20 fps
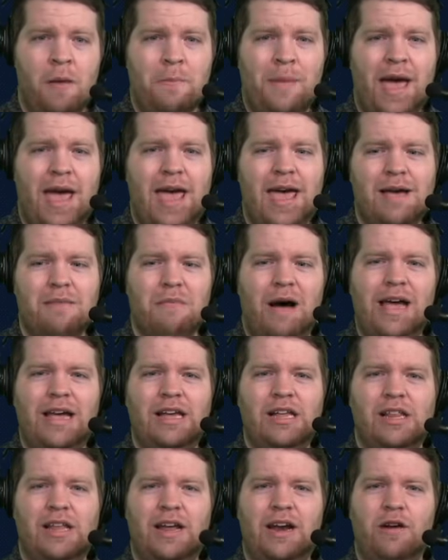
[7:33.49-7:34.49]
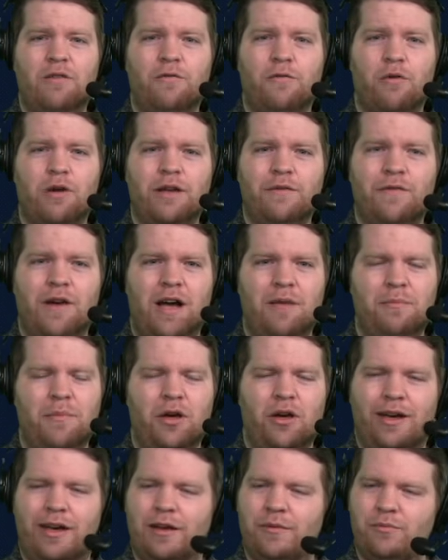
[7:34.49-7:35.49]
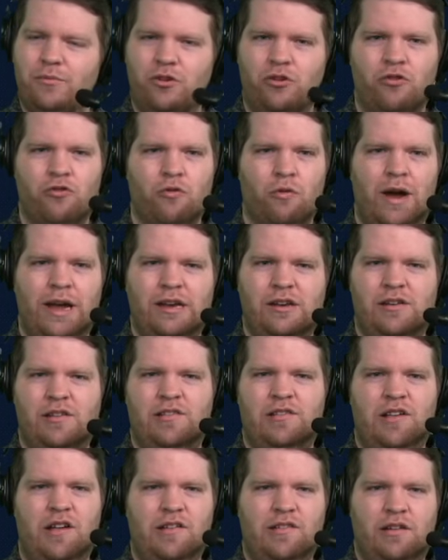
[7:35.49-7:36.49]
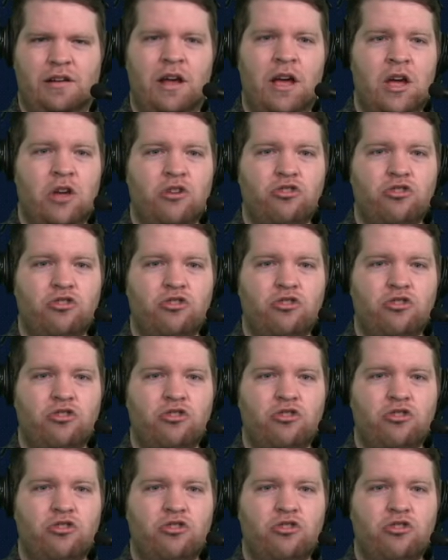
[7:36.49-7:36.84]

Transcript: Paying Mike Glennon $45 million, great decision.